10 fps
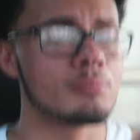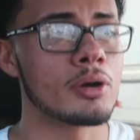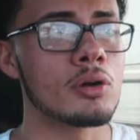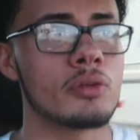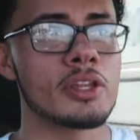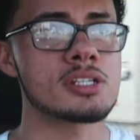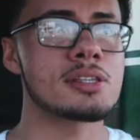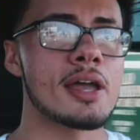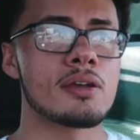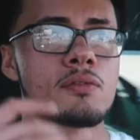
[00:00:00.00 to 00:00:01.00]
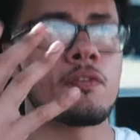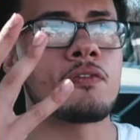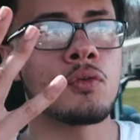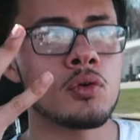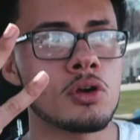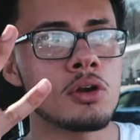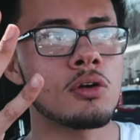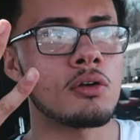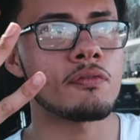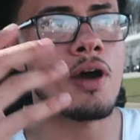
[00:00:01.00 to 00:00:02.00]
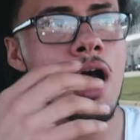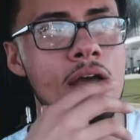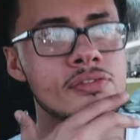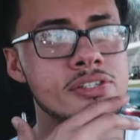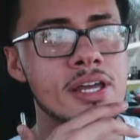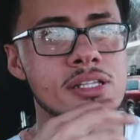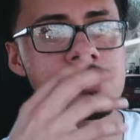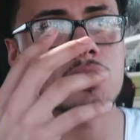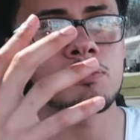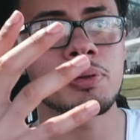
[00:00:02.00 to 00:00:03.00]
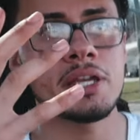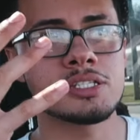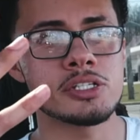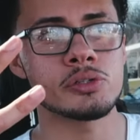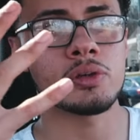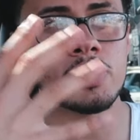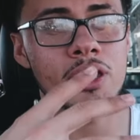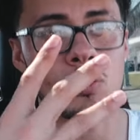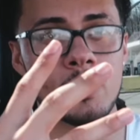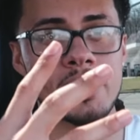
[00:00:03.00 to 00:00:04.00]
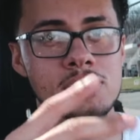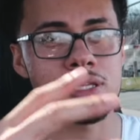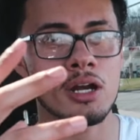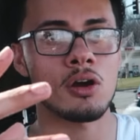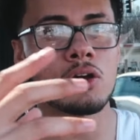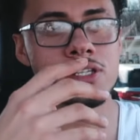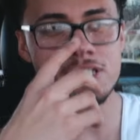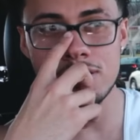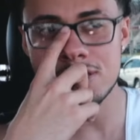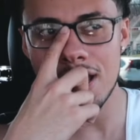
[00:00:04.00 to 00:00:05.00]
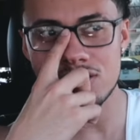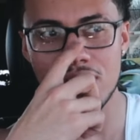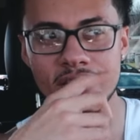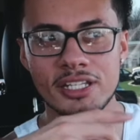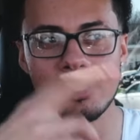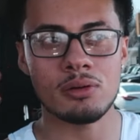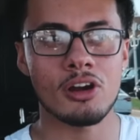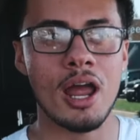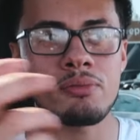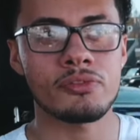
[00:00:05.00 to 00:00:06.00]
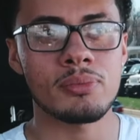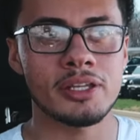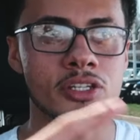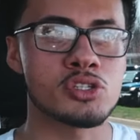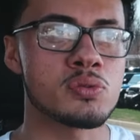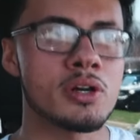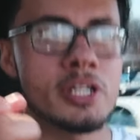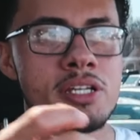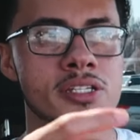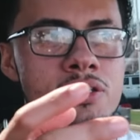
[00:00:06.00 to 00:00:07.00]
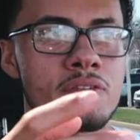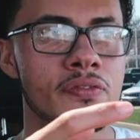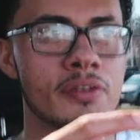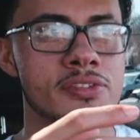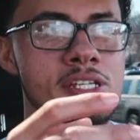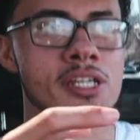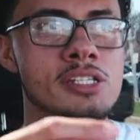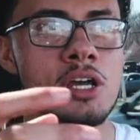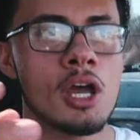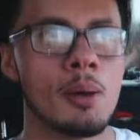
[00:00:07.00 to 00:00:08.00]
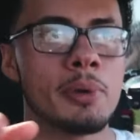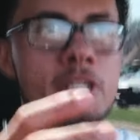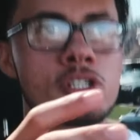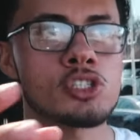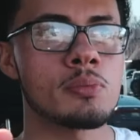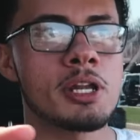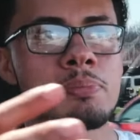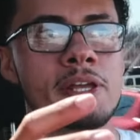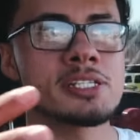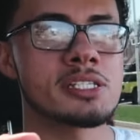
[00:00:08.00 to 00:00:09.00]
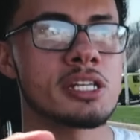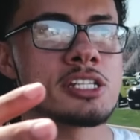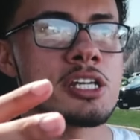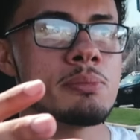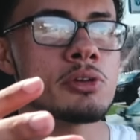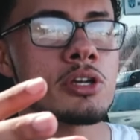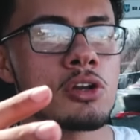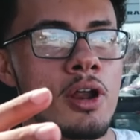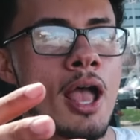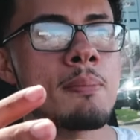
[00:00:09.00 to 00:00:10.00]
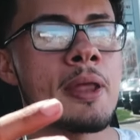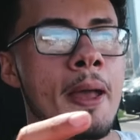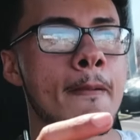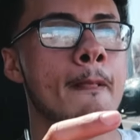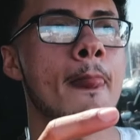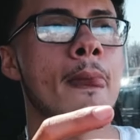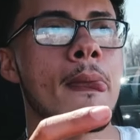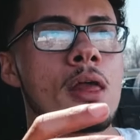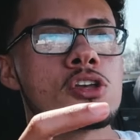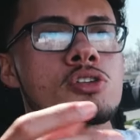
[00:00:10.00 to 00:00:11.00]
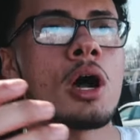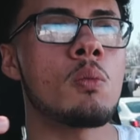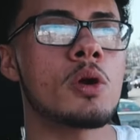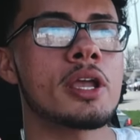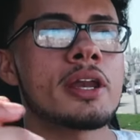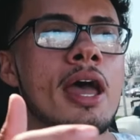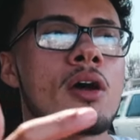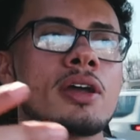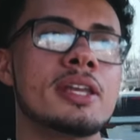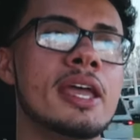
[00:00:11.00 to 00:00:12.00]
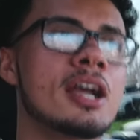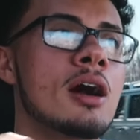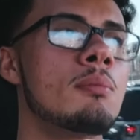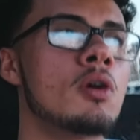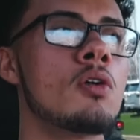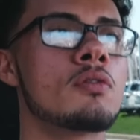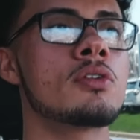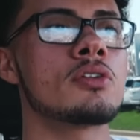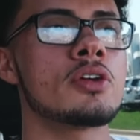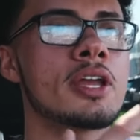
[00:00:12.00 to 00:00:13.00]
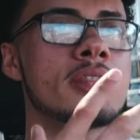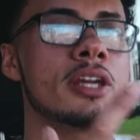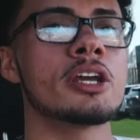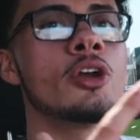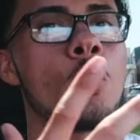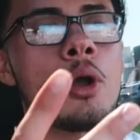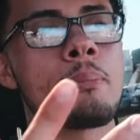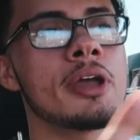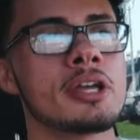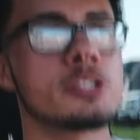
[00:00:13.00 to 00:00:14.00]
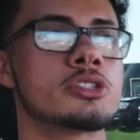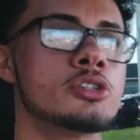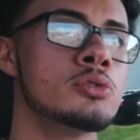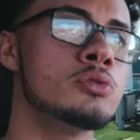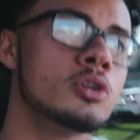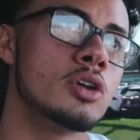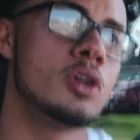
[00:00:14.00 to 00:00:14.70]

Bro, there's like four or five sets of places you can get weights that are all the same size. So I think they were grabbing from like the twenties and the fifteens, but there's so many places in the gym you can grab that. So I'm working out and they come over in their yoga pants too,